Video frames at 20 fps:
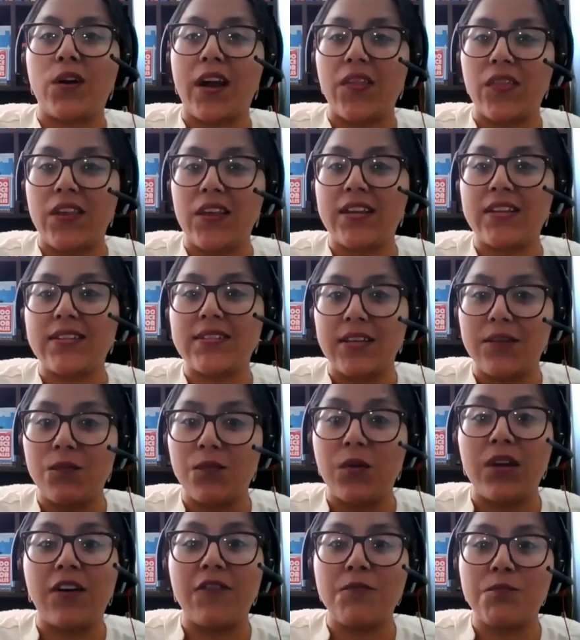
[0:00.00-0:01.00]
I think it's
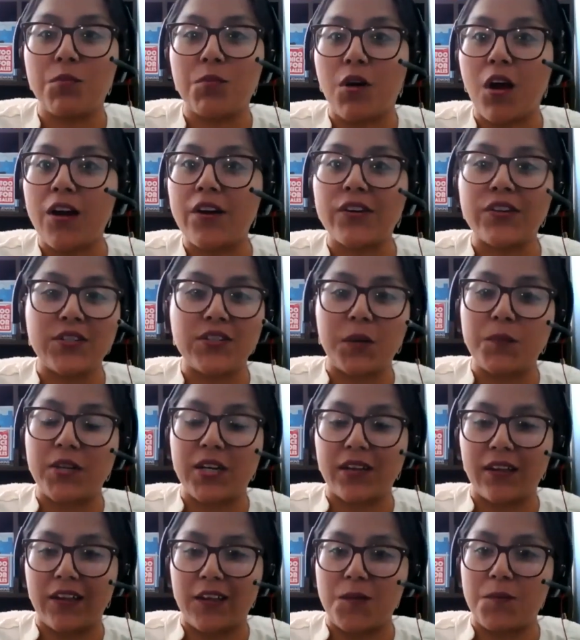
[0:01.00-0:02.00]
a broader
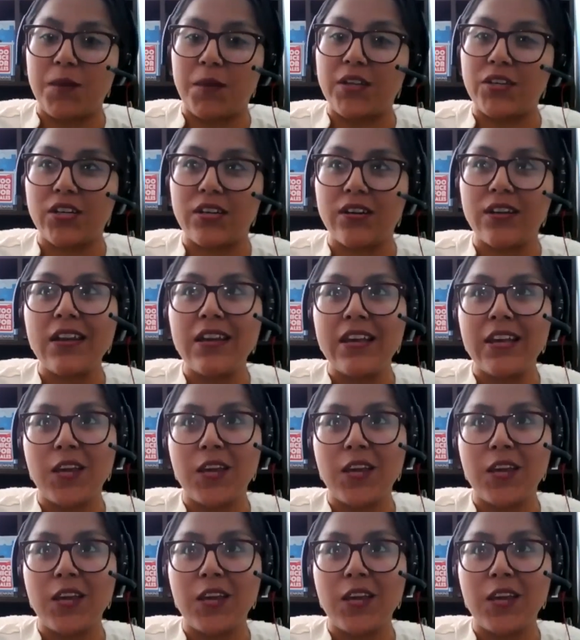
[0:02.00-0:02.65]
subject, like you mentioned.